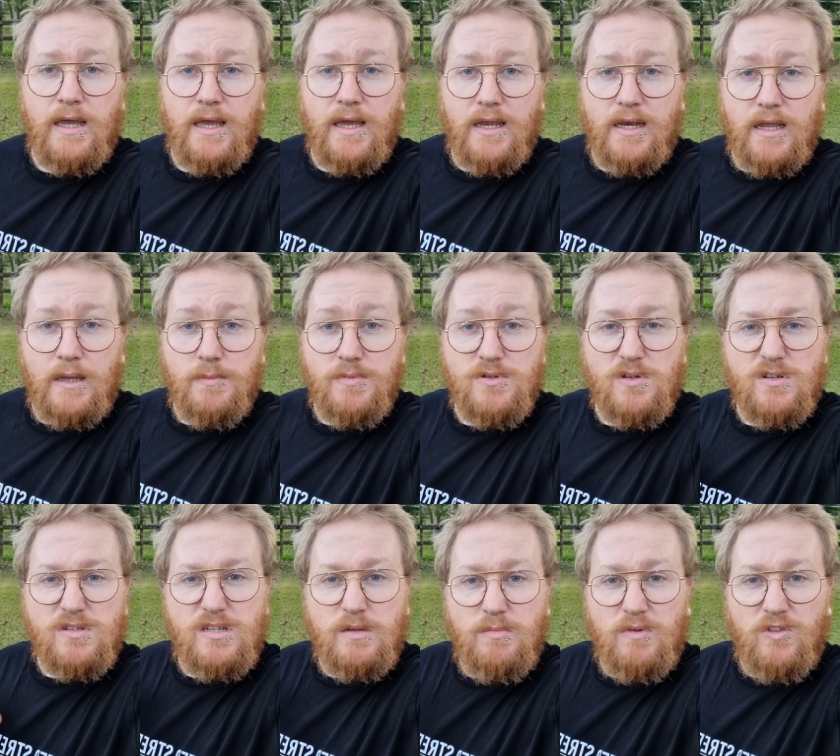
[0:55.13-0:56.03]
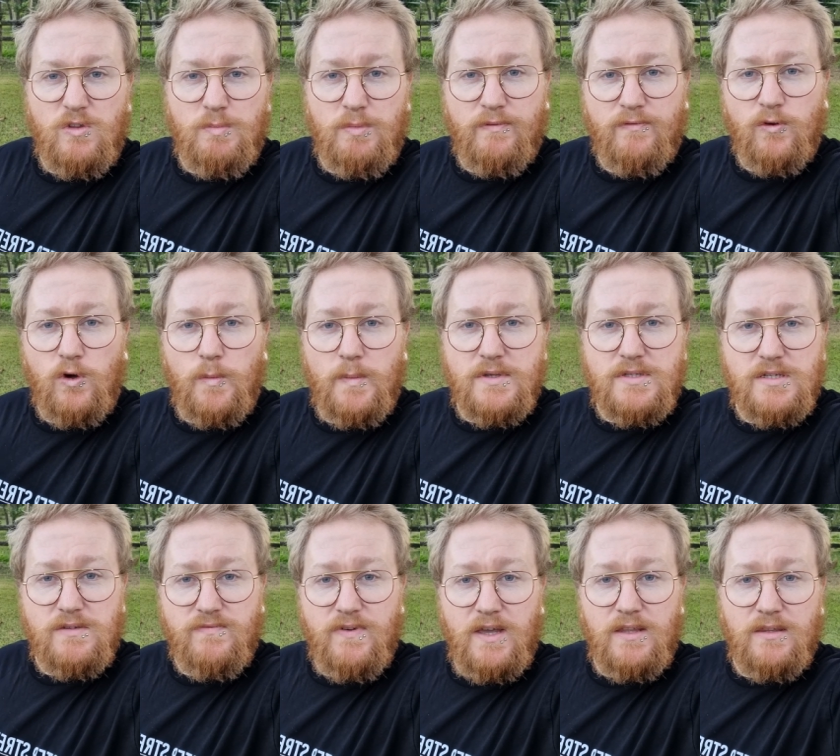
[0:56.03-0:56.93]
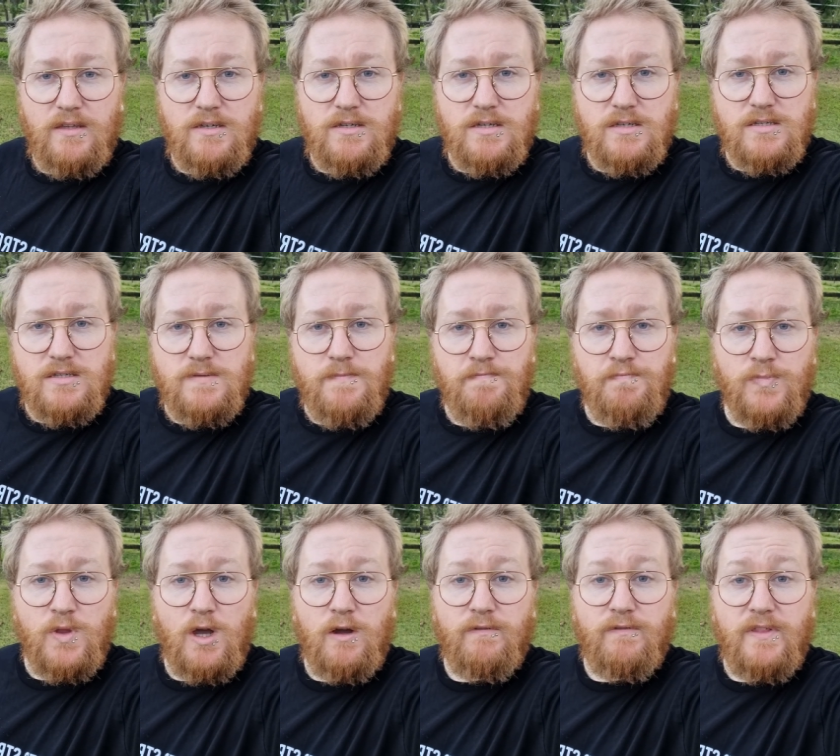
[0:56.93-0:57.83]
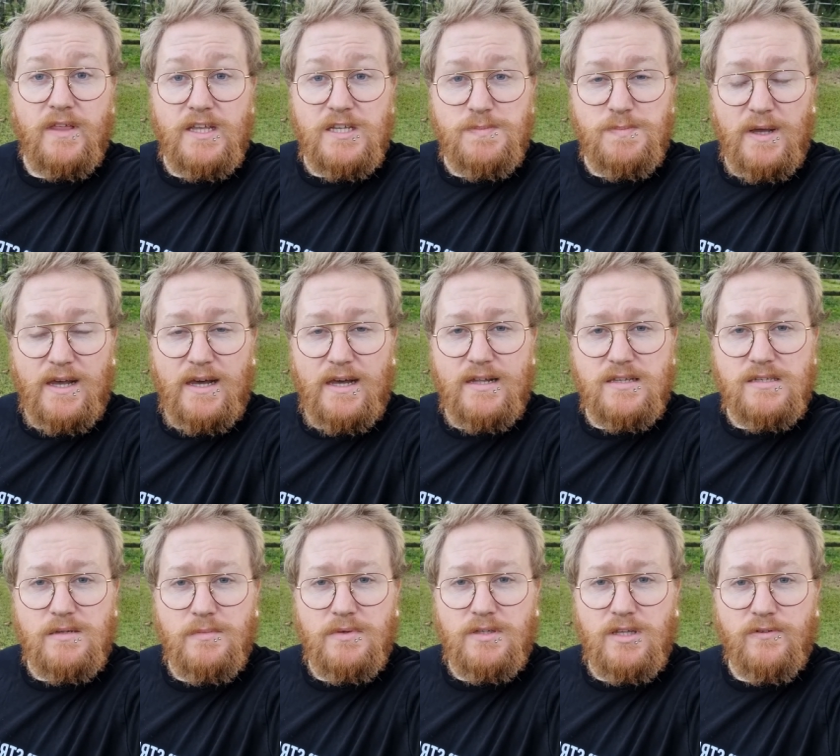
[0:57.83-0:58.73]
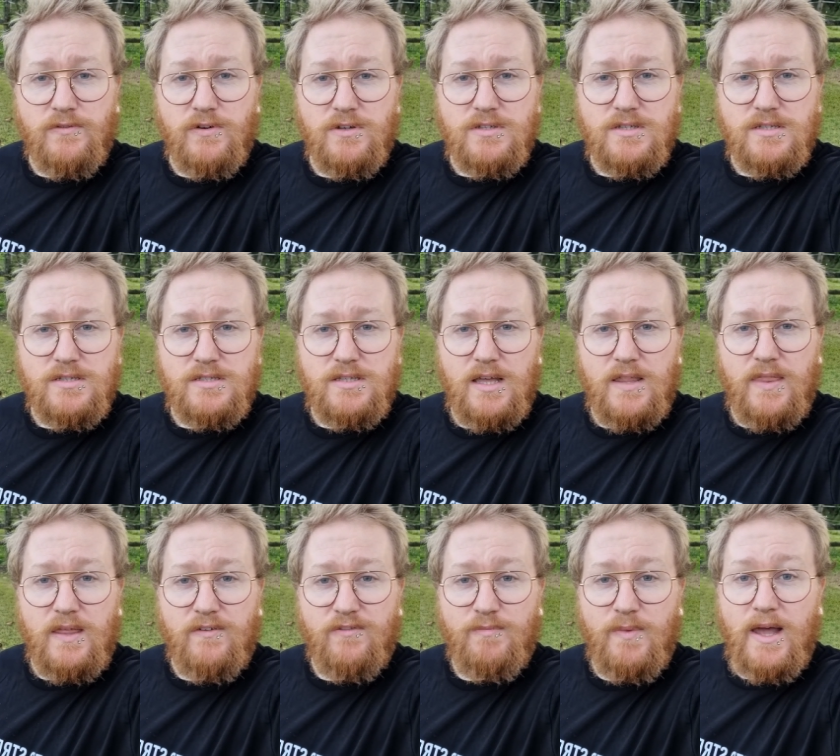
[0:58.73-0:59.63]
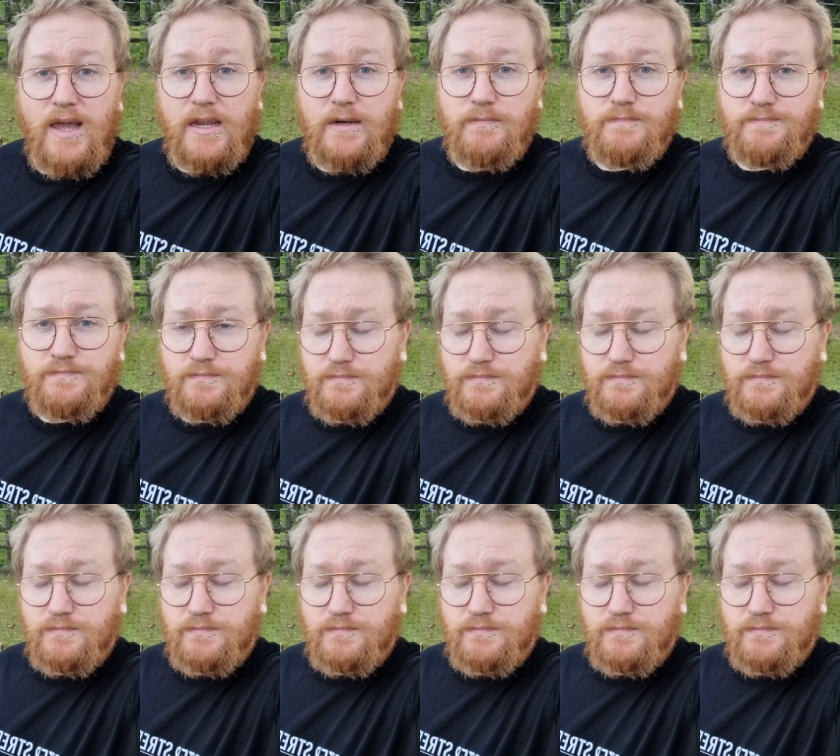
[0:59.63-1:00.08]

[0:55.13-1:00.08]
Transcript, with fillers: and um, sort of some of the performance advantages of these parts and the differences that they've made.